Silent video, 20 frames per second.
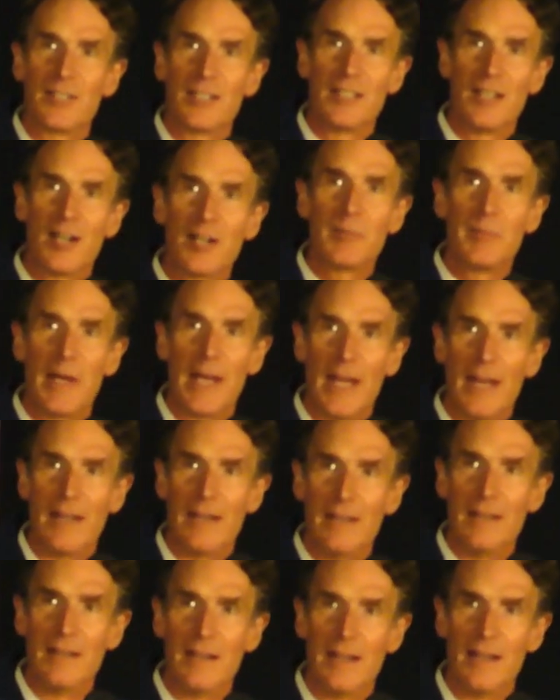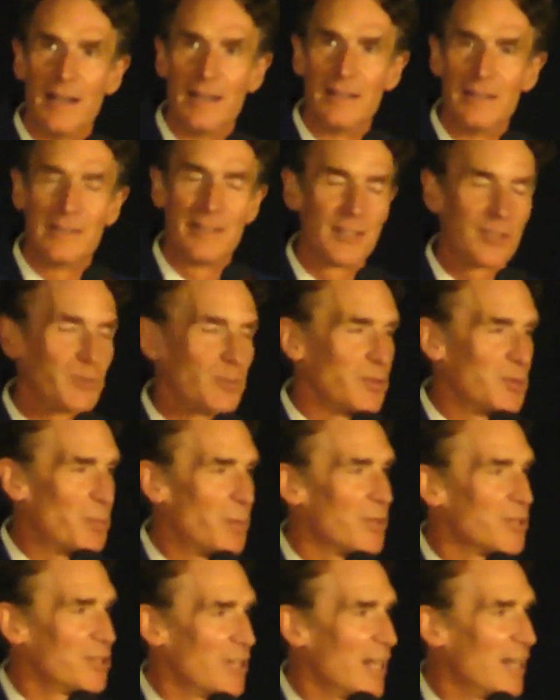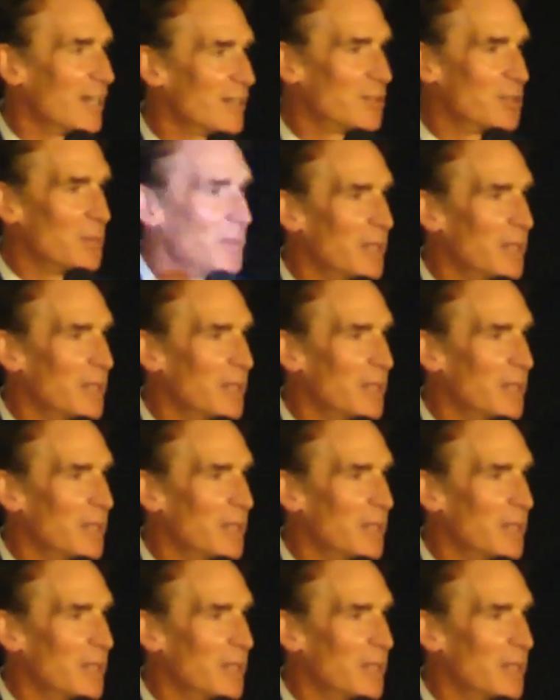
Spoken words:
a young man, this was presented to